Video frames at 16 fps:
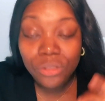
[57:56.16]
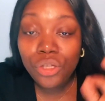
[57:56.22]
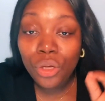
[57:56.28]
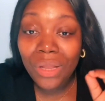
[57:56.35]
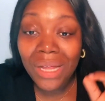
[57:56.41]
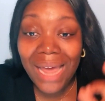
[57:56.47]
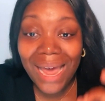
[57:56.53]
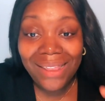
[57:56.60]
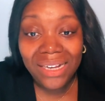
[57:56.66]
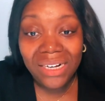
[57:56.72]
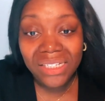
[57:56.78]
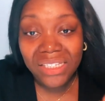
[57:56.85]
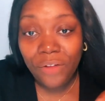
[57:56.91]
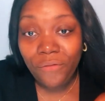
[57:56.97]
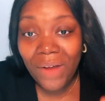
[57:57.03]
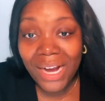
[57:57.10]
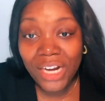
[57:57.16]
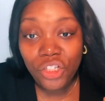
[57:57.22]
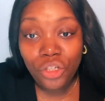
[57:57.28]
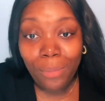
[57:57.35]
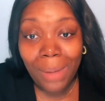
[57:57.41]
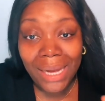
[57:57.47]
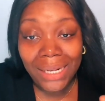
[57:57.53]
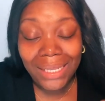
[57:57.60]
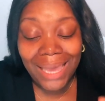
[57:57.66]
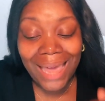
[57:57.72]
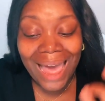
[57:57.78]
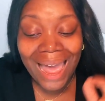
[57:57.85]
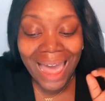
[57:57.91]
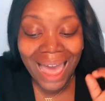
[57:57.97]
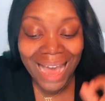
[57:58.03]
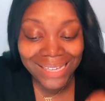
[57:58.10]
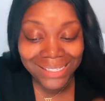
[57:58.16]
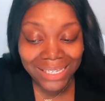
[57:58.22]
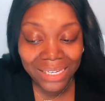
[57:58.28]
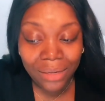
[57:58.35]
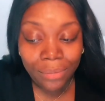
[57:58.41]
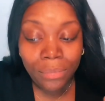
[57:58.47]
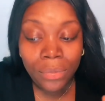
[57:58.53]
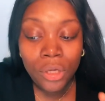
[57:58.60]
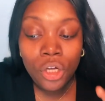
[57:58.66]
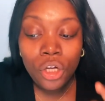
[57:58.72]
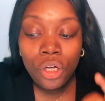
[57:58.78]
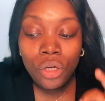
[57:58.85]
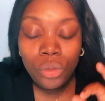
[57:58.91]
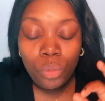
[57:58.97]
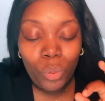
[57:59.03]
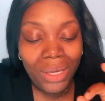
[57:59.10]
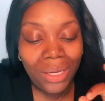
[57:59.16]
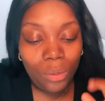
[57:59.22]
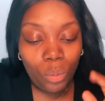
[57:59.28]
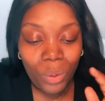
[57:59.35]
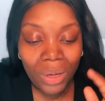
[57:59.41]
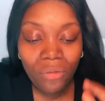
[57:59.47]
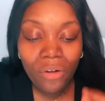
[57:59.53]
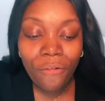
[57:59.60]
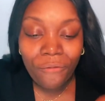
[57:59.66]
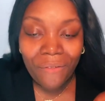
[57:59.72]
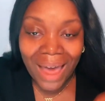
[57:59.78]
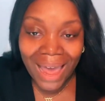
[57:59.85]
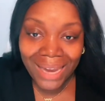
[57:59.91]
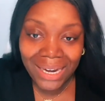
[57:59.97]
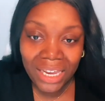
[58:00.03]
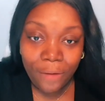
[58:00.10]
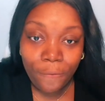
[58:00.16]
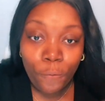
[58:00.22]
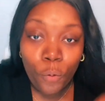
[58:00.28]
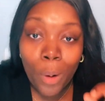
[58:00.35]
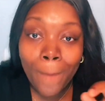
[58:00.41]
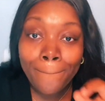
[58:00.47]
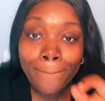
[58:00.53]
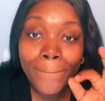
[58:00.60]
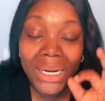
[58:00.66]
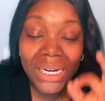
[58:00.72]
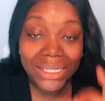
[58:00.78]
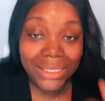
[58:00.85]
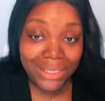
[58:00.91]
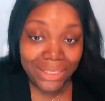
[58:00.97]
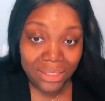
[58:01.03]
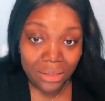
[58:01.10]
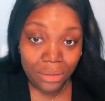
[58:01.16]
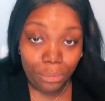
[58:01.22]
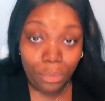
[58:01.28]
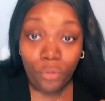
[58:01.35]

So the guy that does our financial modeling, I asked him, we refined it for months